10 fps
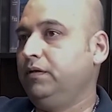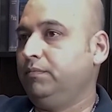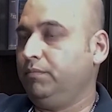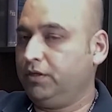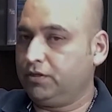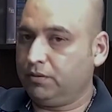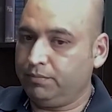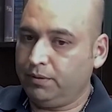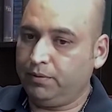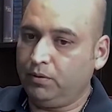Plus some
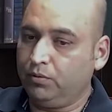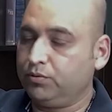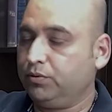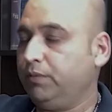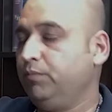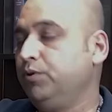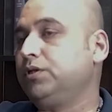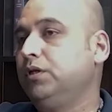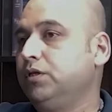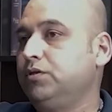people go through the
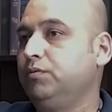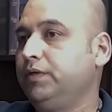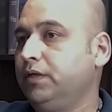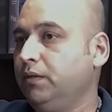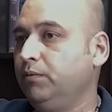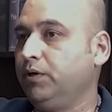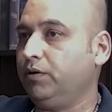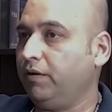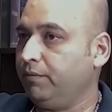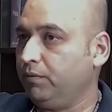emotional, so we tell them, okay,
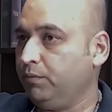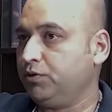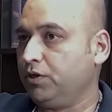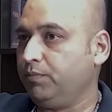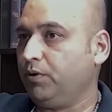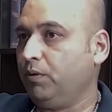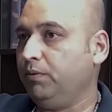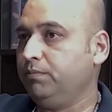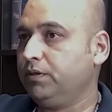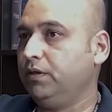you're having emotional
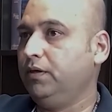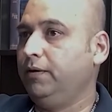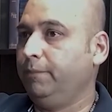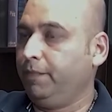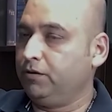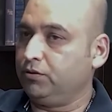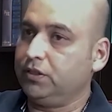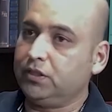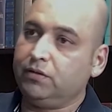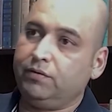problems, so
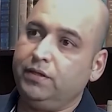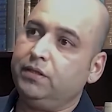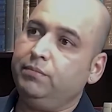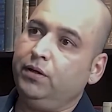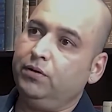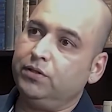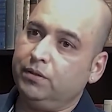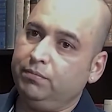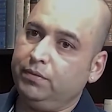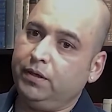this is the reason, because
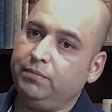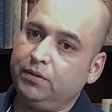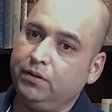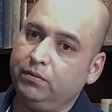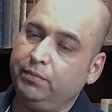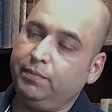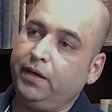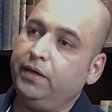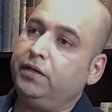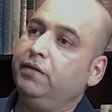sometimes the
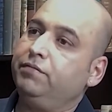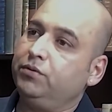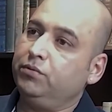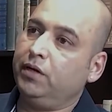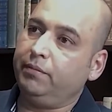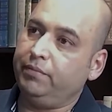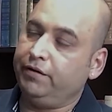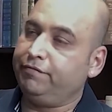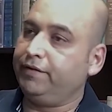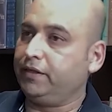planet gives you that
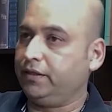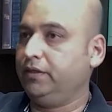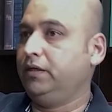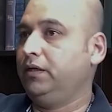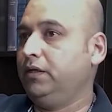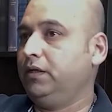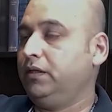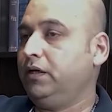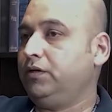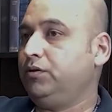effect
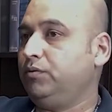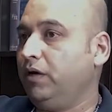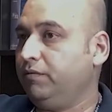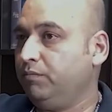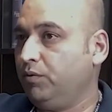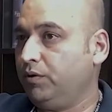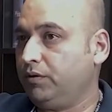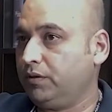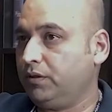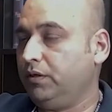that you have more
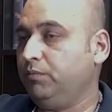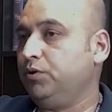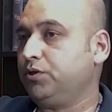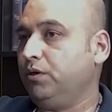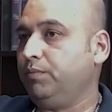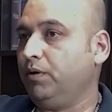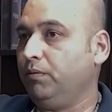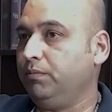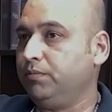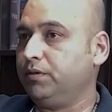emotional
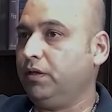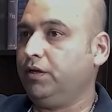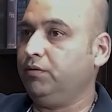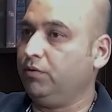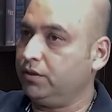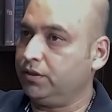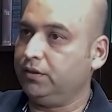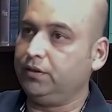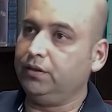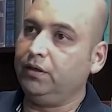problems, like you're not
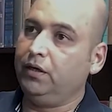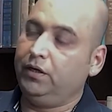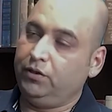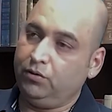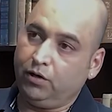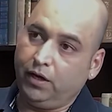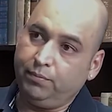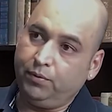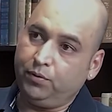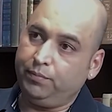certain, you're not
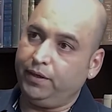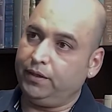able to make